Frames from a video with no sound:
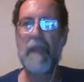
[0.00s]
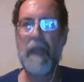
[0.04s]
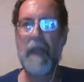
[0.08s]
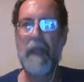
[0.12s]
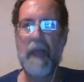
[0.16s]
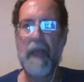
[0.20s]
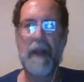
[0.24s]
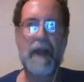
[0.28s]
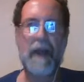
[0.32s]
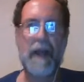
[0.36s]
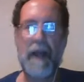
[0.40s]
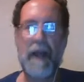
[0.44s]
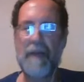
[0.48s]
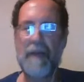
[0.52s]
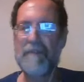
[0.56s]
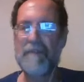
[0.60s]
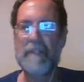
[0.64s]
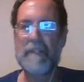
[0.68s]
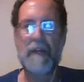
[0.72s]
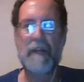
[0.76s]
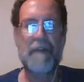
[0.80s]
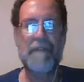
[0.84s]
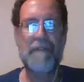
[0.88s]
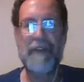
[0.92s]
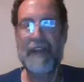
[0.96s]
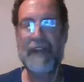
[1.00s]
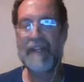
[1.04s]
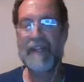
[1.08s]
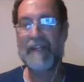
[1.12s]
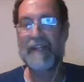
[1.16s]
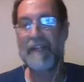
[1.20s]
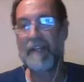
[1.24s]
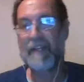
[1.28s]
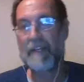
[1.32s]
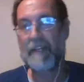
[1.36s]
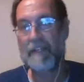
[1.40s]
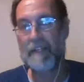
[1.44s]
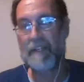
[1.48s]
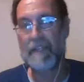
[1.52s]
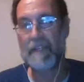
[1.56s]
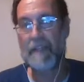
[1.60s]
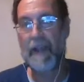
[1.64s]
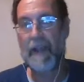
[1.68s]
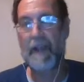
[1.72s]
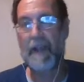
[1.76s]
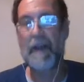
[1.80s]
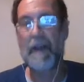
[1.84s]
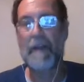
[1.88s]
And I have stuff, I think, to say,